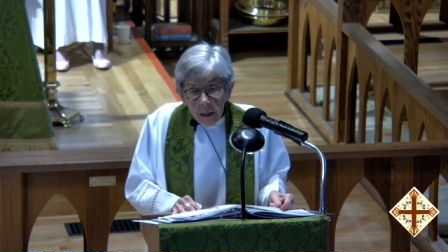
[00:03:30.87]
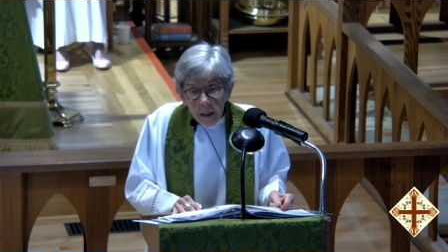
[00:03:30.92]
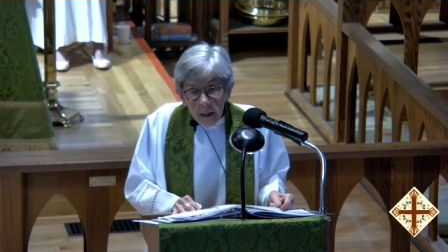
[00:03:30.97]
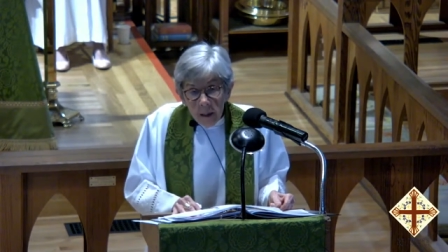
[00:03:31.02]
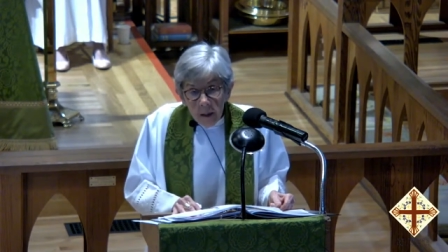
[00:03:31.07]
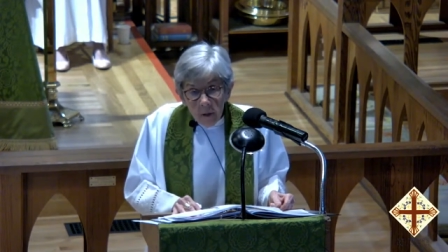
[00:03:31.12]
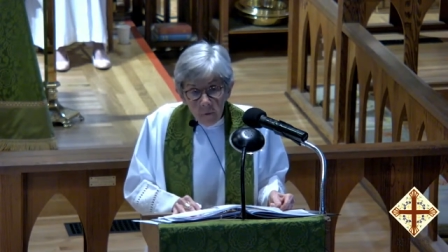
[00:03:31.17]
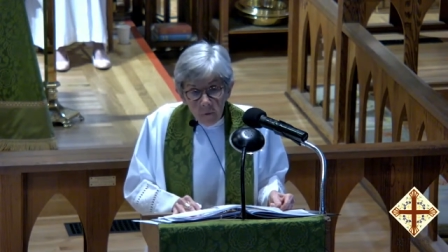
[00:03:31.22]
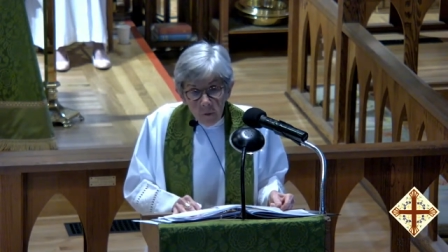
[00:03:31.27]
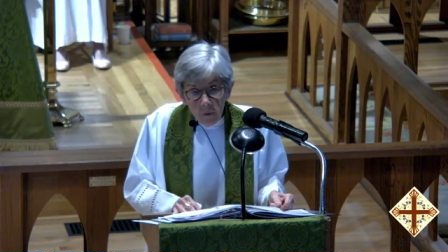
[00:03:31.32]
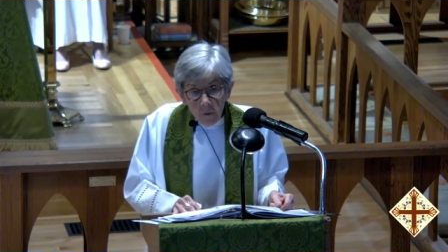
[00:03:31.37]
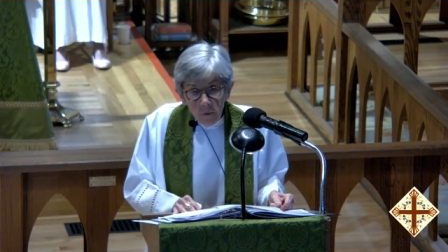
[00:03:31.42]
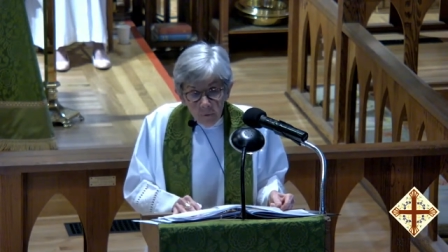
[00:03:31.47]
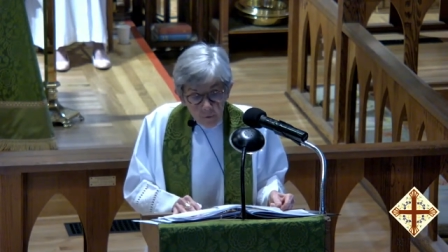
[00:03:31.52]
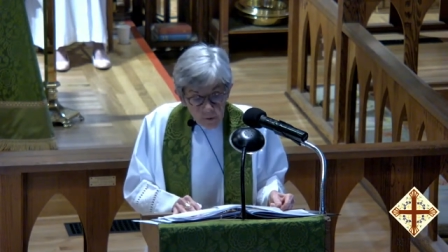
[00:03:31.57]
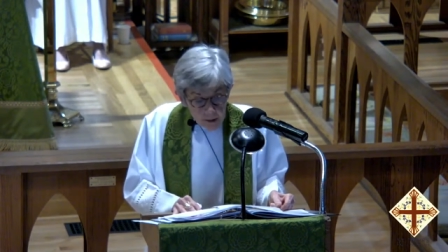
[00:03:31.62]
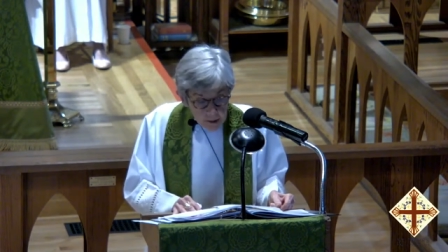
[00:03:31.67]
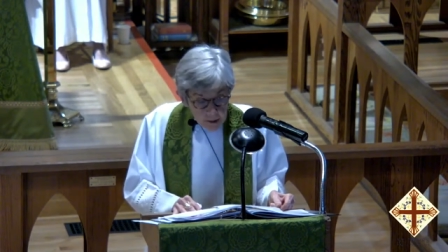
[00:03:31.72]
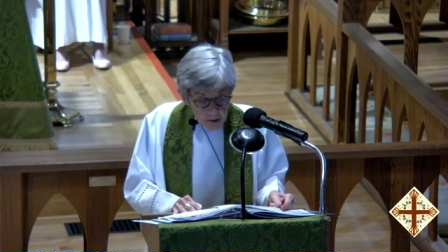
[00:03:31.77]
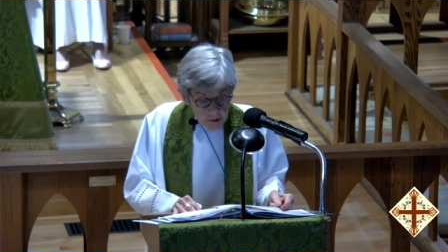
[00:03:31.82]
is
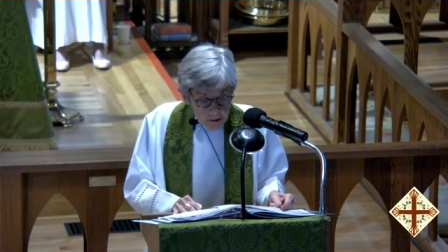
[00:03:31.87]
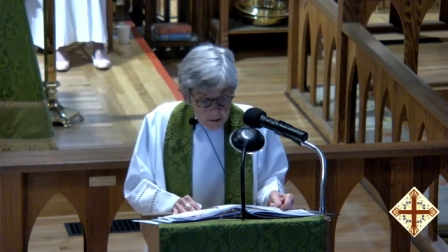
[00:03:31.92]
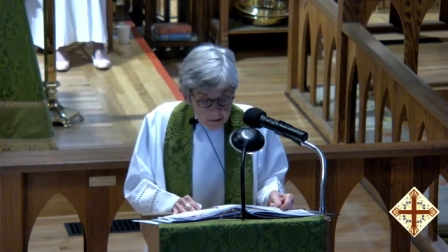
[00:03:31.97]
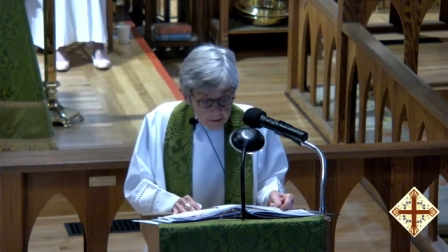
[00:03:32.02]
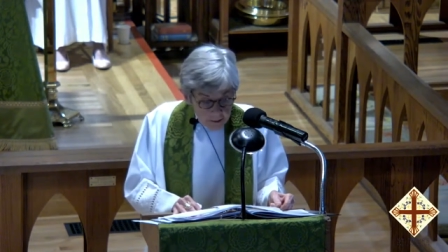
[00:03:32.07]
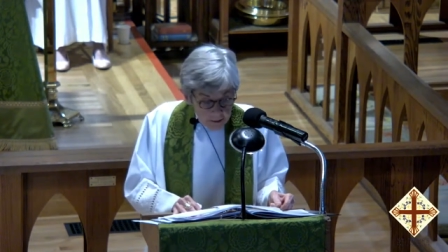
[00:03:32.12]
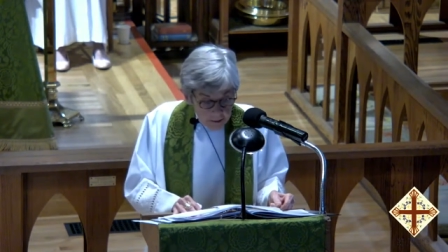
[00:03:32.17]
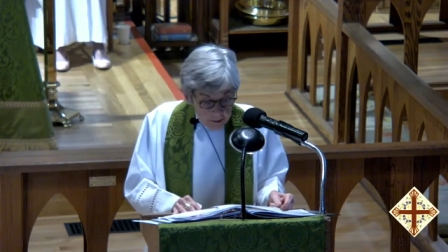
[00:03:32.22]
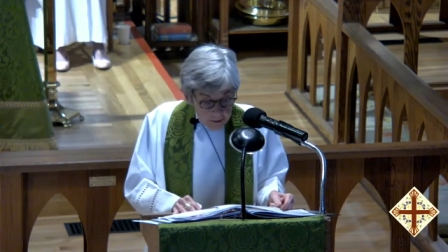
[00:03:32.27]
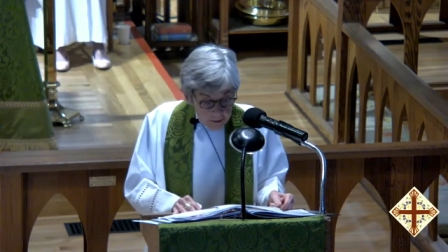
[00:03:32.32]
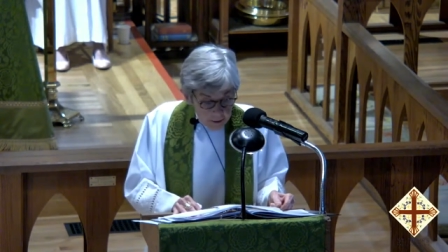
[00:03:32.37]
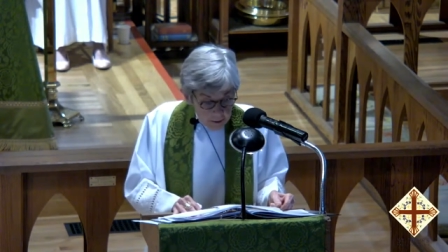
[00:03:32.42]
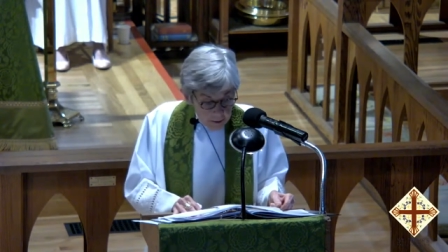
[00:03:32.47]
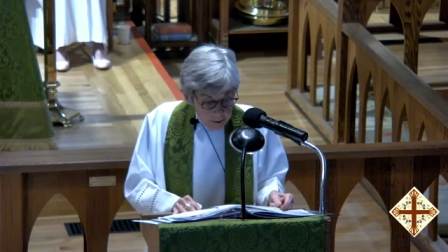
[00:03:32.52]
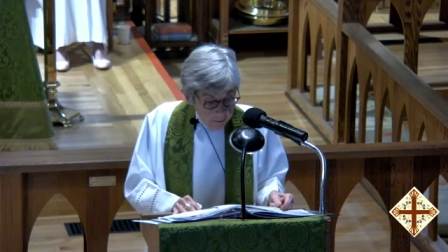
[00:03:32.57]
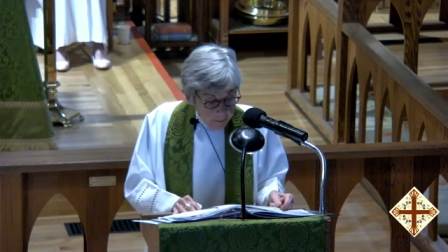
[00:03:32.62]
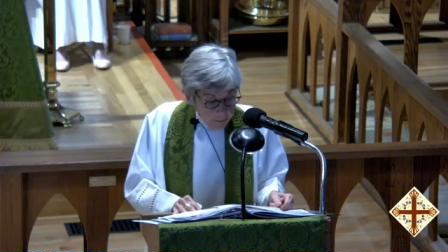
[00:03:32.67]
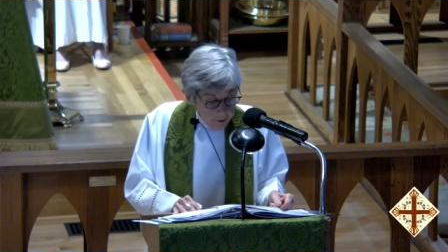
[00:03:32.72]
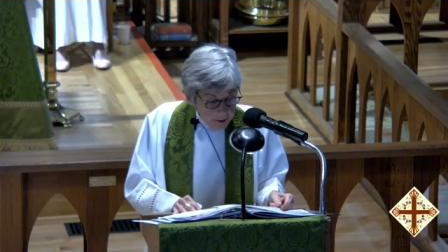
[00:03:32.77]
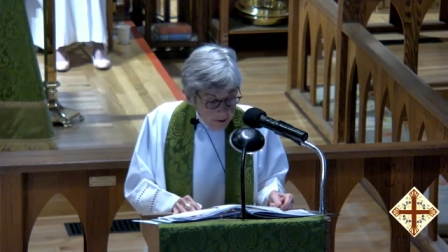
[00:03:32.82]
fulfilled in your
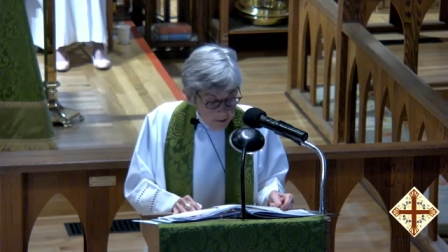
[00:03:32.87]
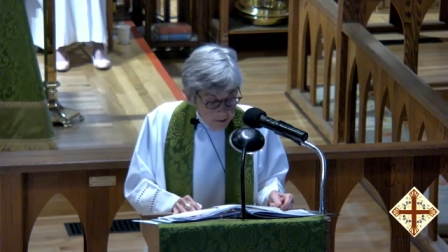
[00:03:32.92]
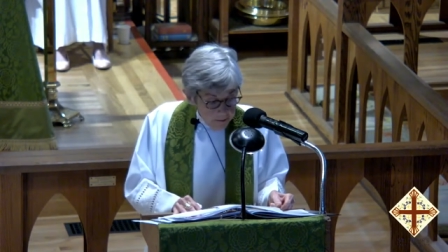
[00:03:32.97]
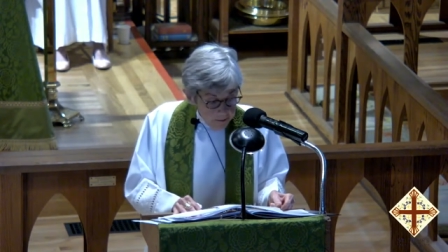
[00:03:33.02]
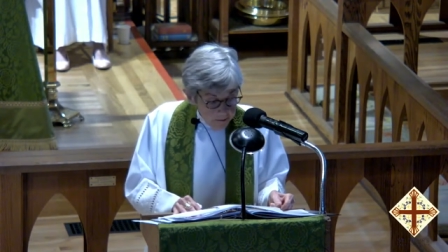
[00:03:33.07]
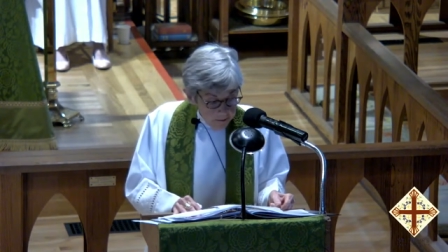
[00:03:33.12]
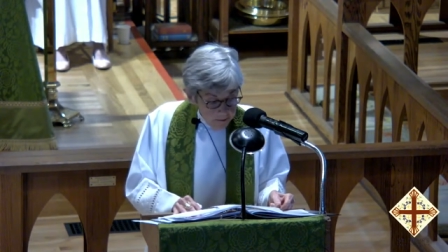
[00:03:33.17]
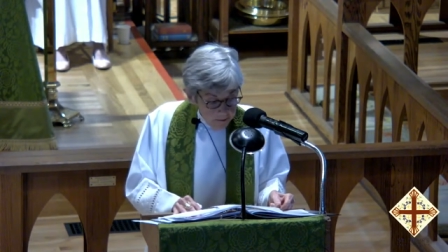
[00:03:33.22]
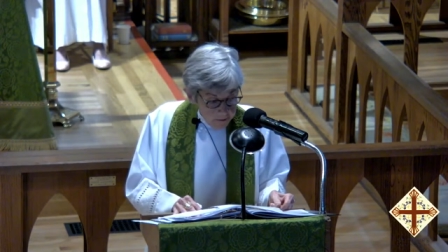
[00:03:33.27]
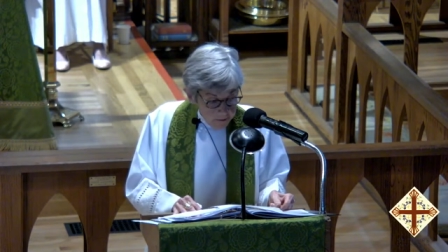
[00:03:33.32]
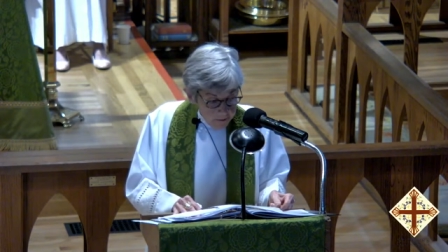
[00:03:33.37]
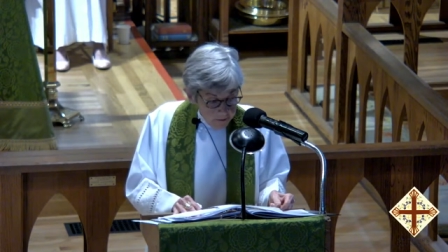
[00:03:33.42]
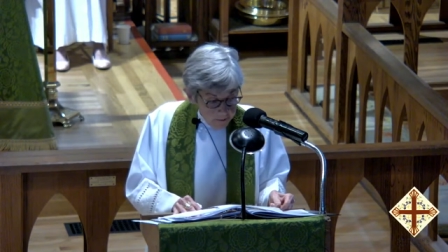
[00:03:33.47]
presence.